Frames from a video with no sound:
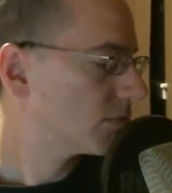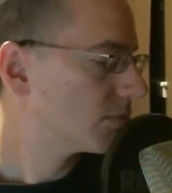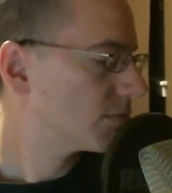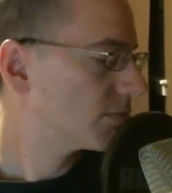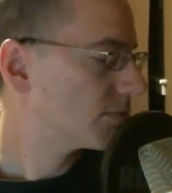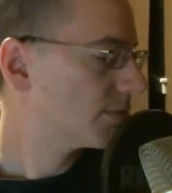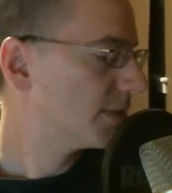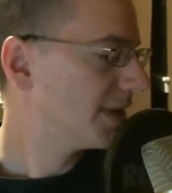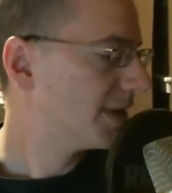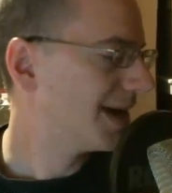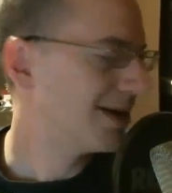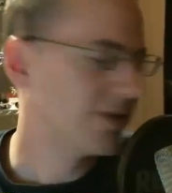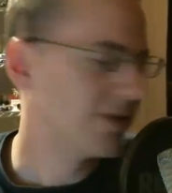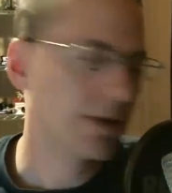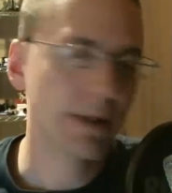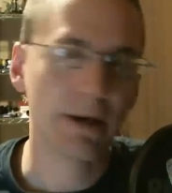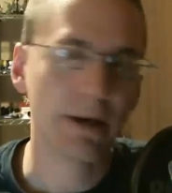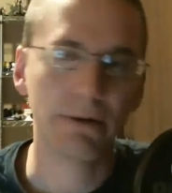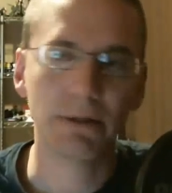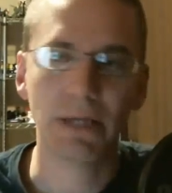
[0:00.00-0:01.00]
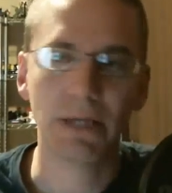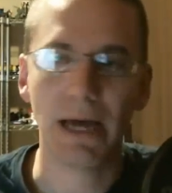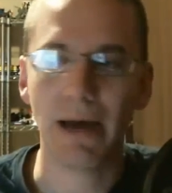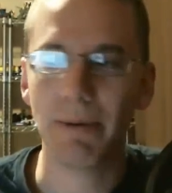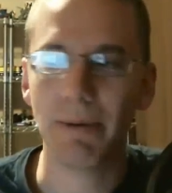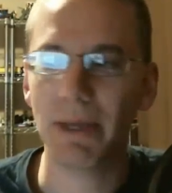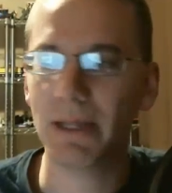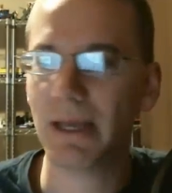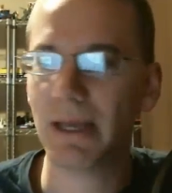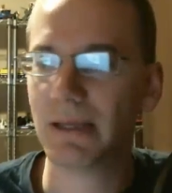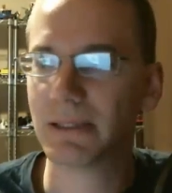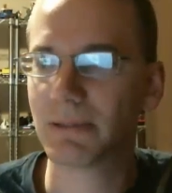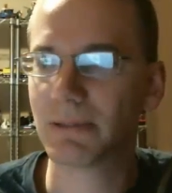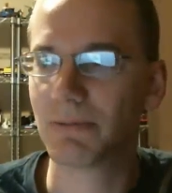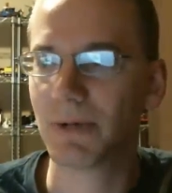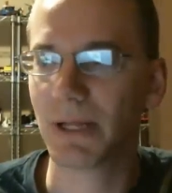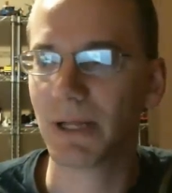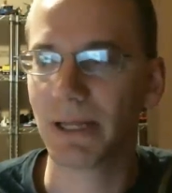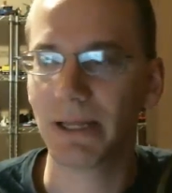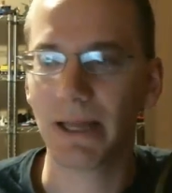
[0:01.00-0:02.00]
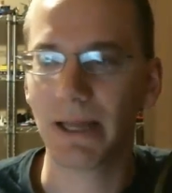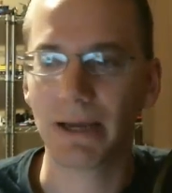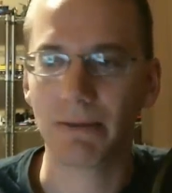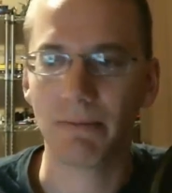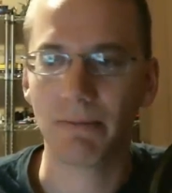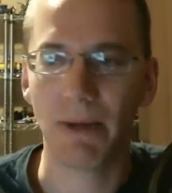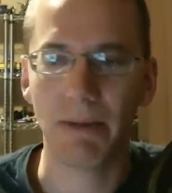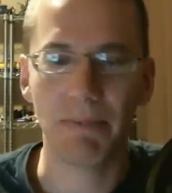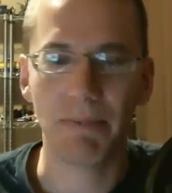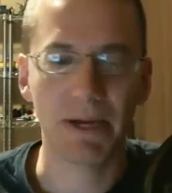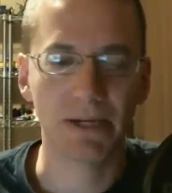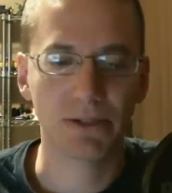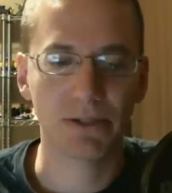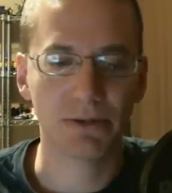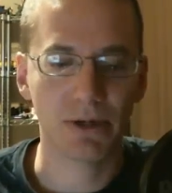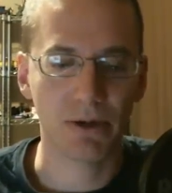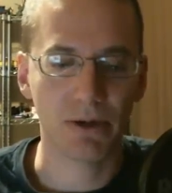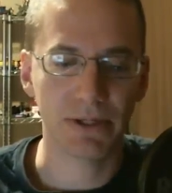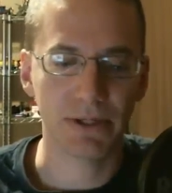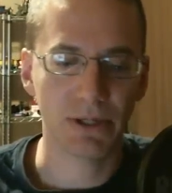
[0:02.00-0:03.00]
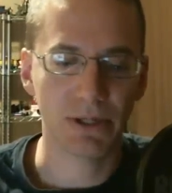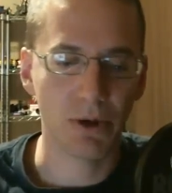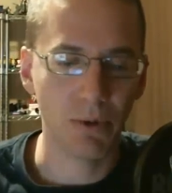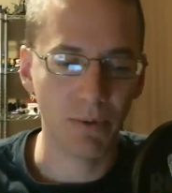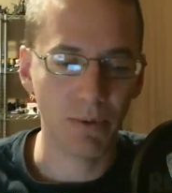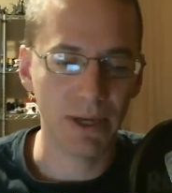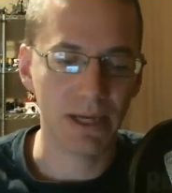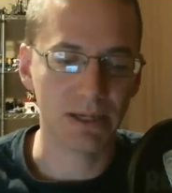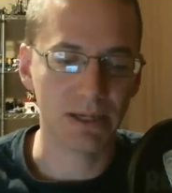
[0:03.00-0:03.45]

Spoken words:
No, I think that's really like my biggest struggle this whole week has